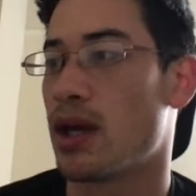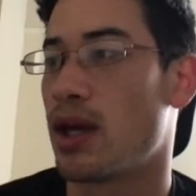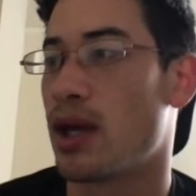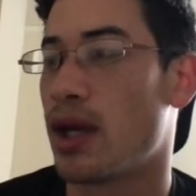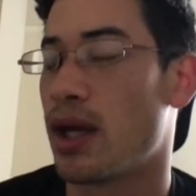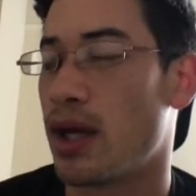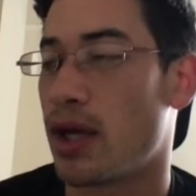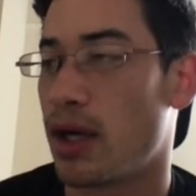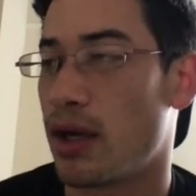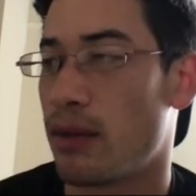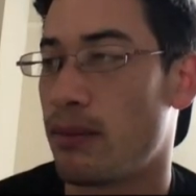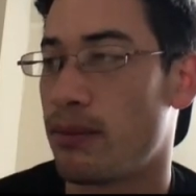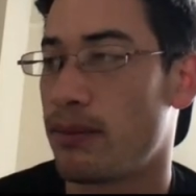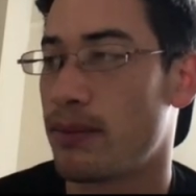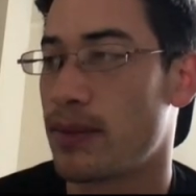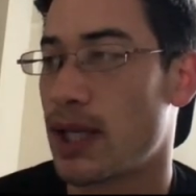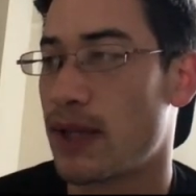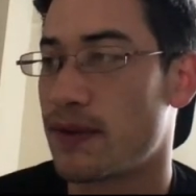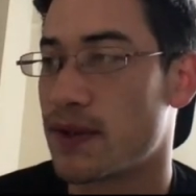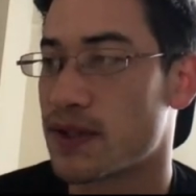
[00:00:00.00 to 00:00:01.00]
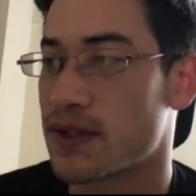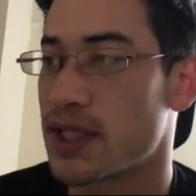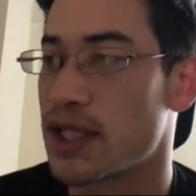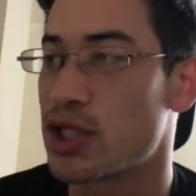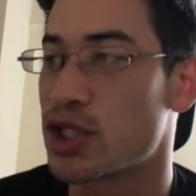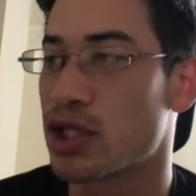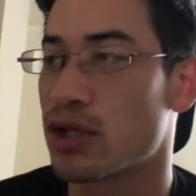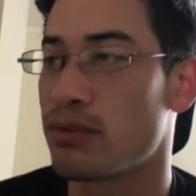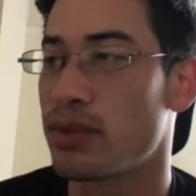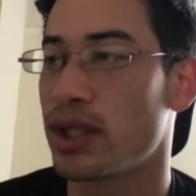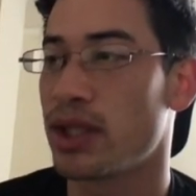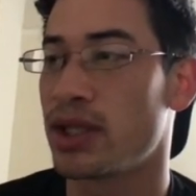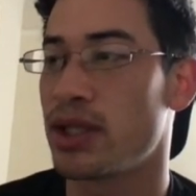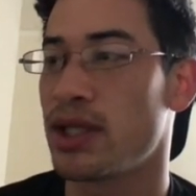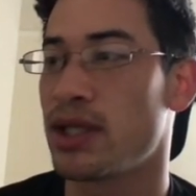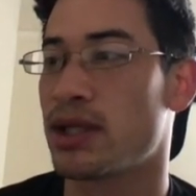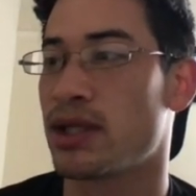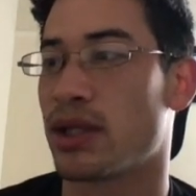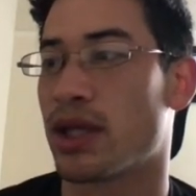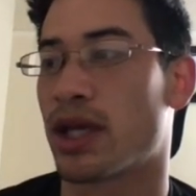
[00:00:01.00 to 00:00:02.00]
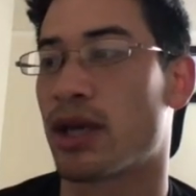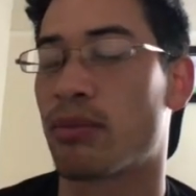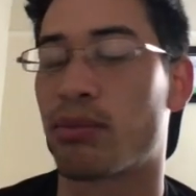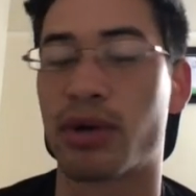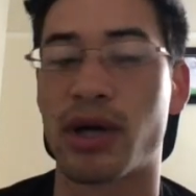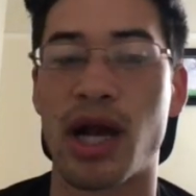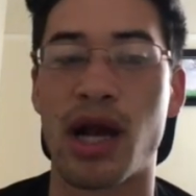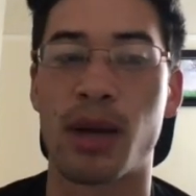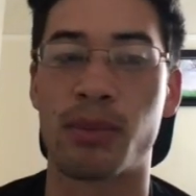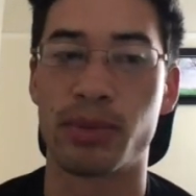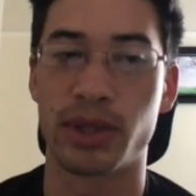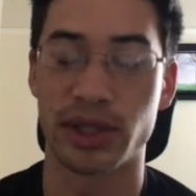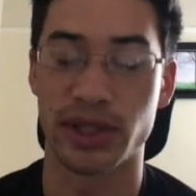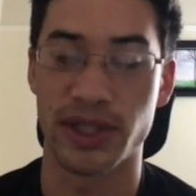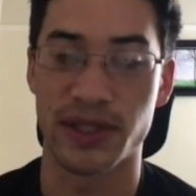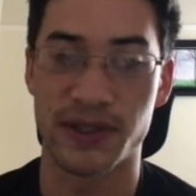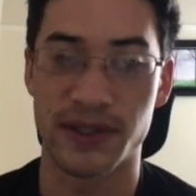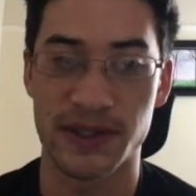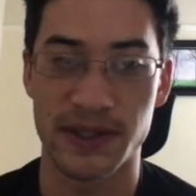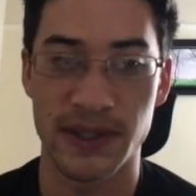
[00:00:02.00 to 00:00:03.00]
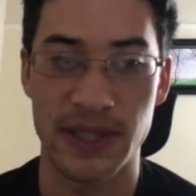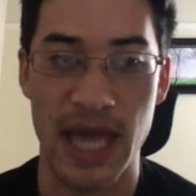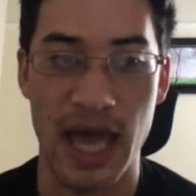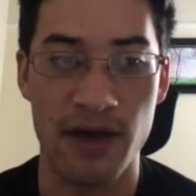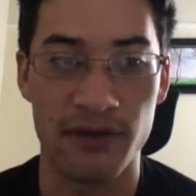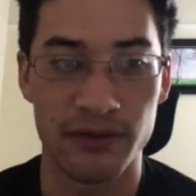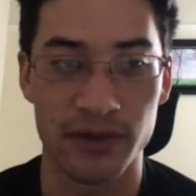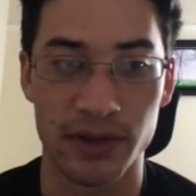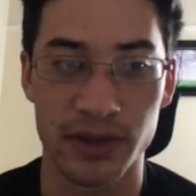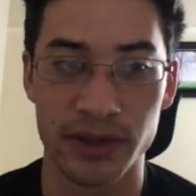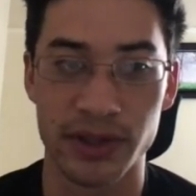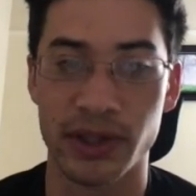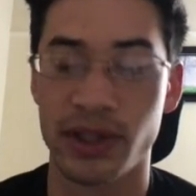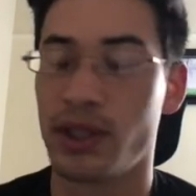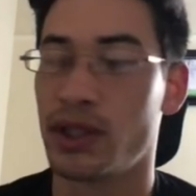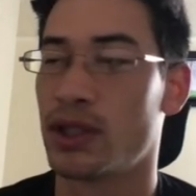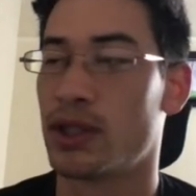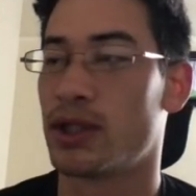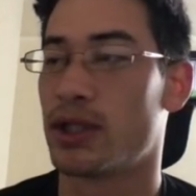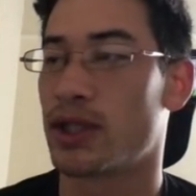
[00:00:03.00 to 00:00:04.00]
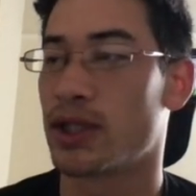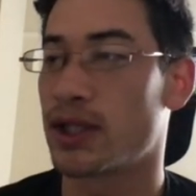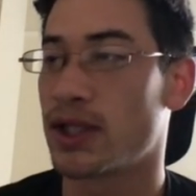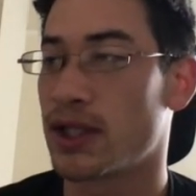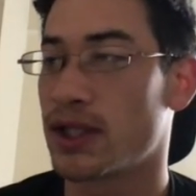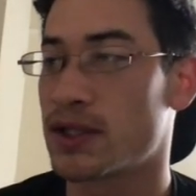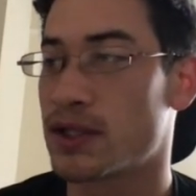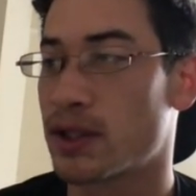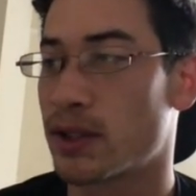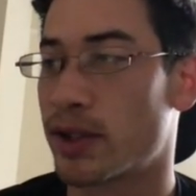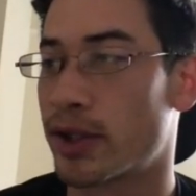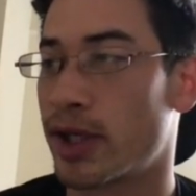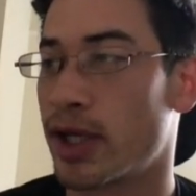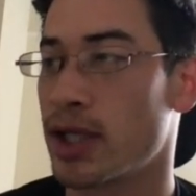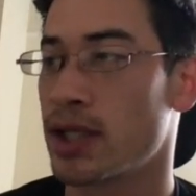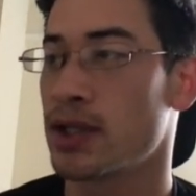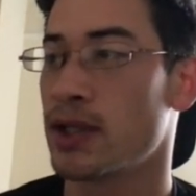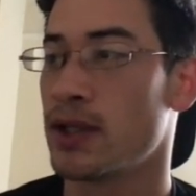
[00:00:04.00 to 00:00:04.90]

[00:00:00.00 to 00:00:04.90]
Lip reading: and this teaching ability to properly scaffold a kid's learning.